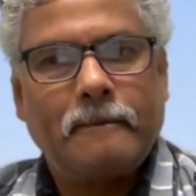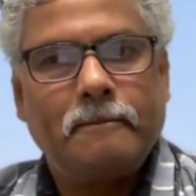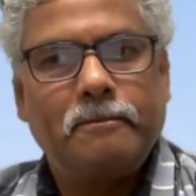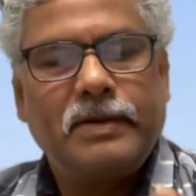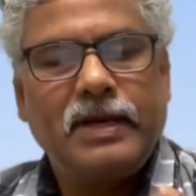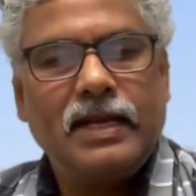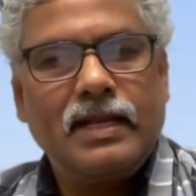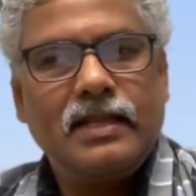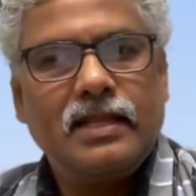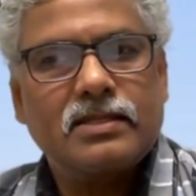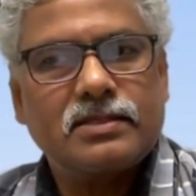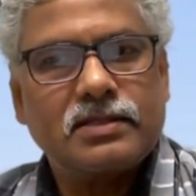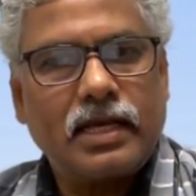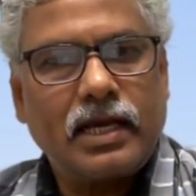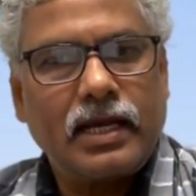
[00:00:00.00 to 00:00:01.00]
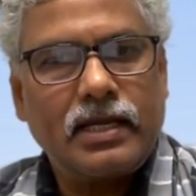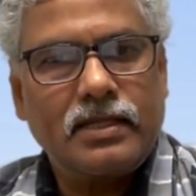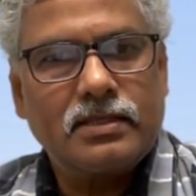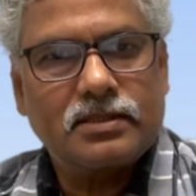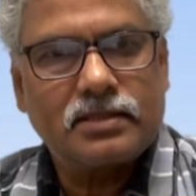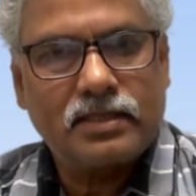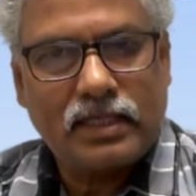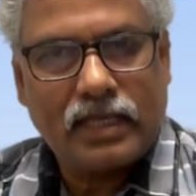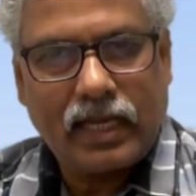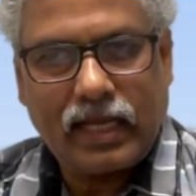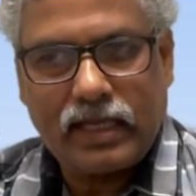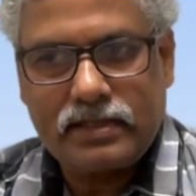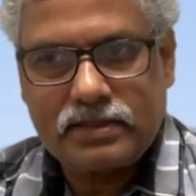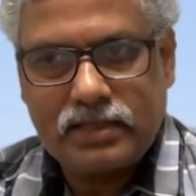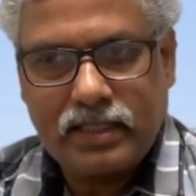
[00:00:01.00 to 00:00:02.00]
build the science
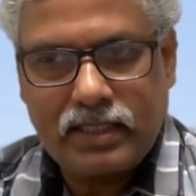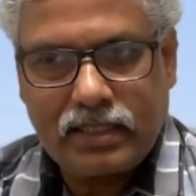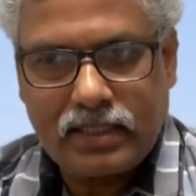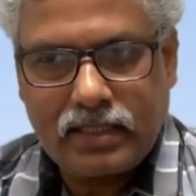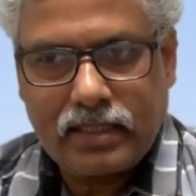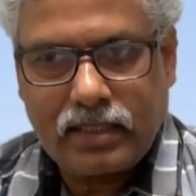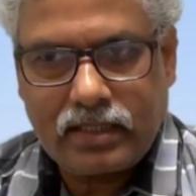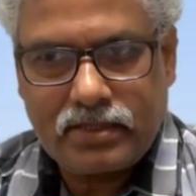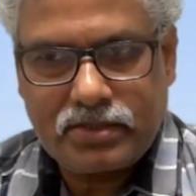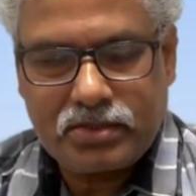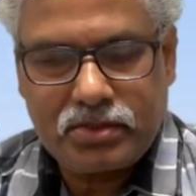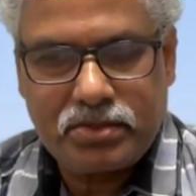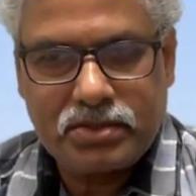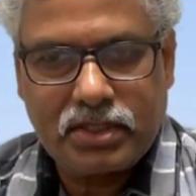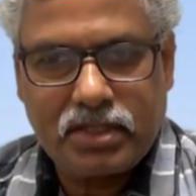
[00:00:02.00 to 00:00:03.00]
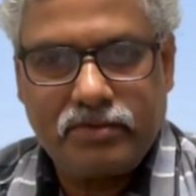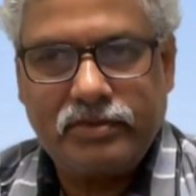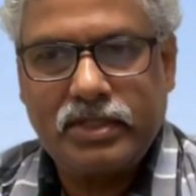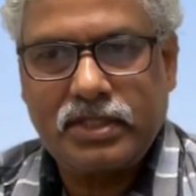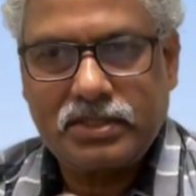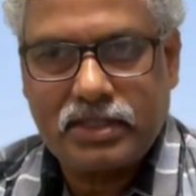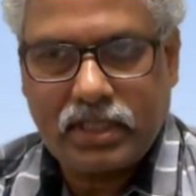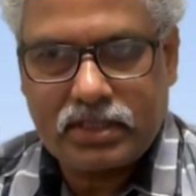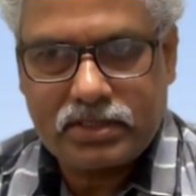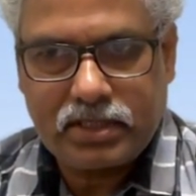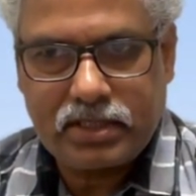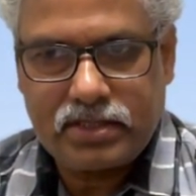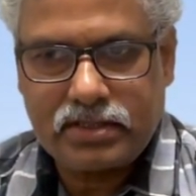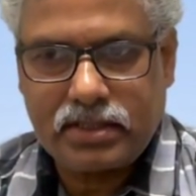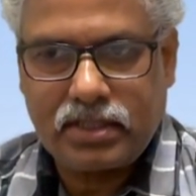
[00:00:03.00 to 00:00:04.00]
as a constitution with
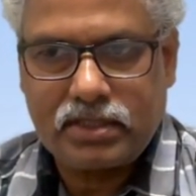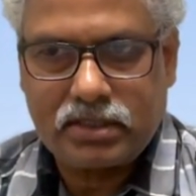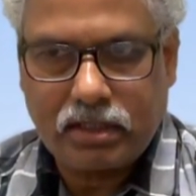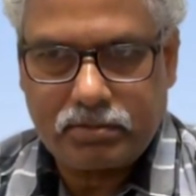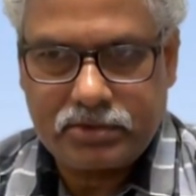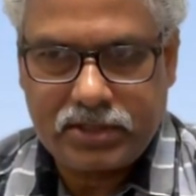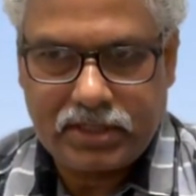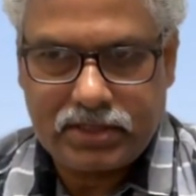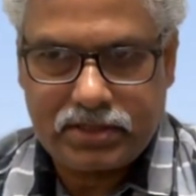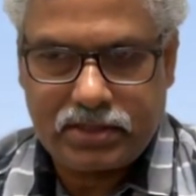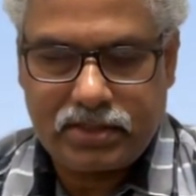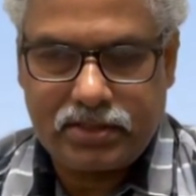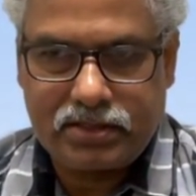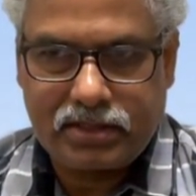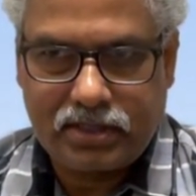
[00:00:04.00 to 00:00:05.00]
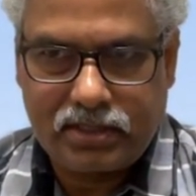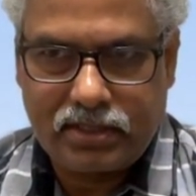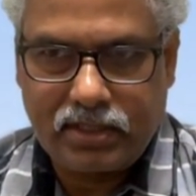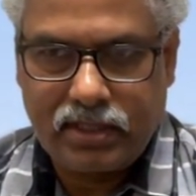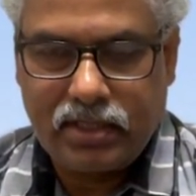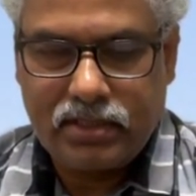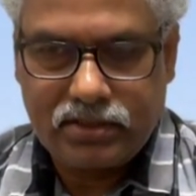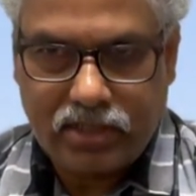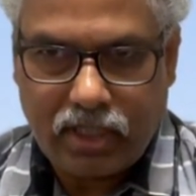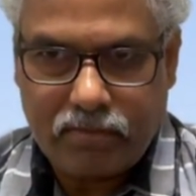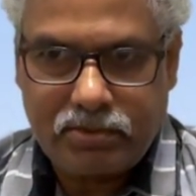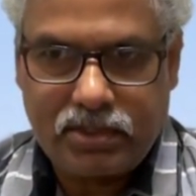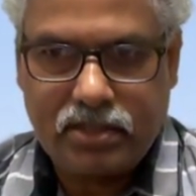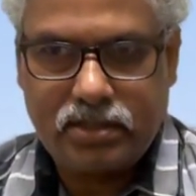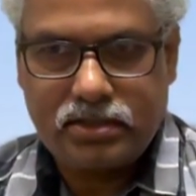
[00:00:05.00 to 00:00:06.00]
sections and subsections and
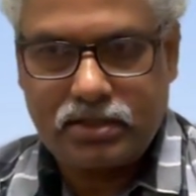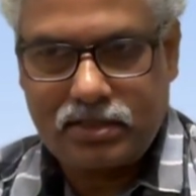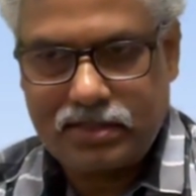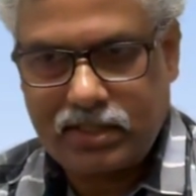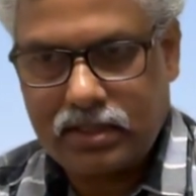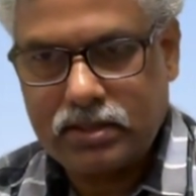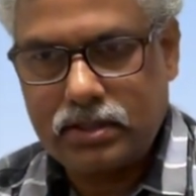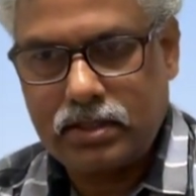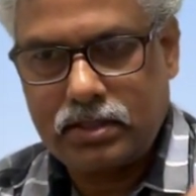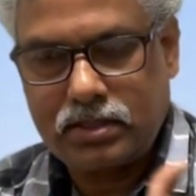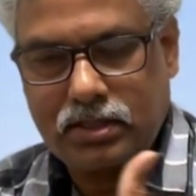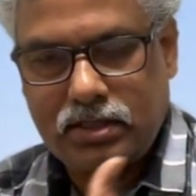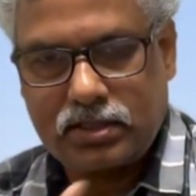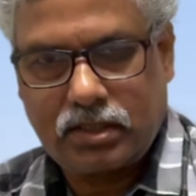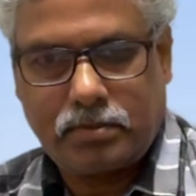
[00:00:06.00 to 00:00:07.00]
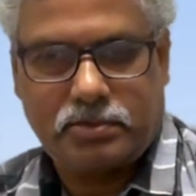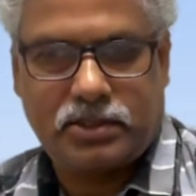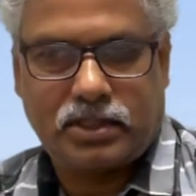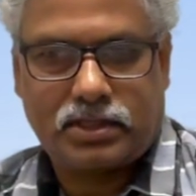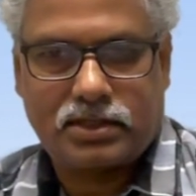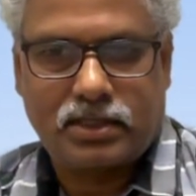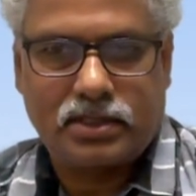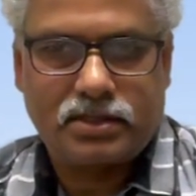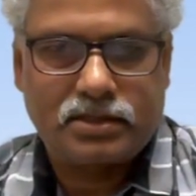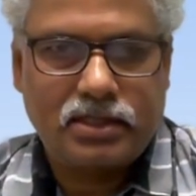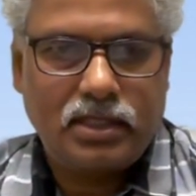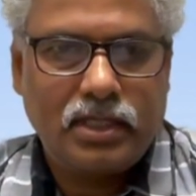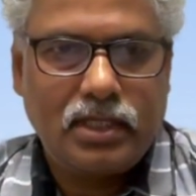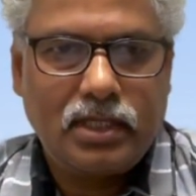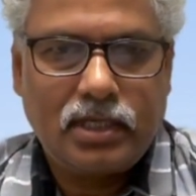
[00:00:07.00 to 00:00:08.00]
chapters, sections and subsections,
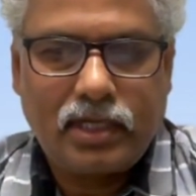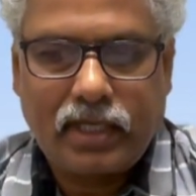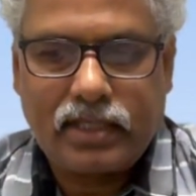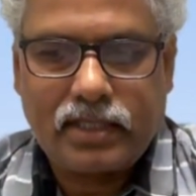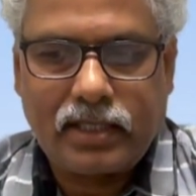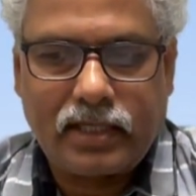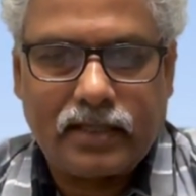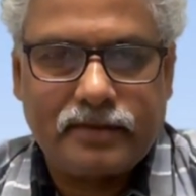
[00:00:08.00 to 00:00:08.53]
like that.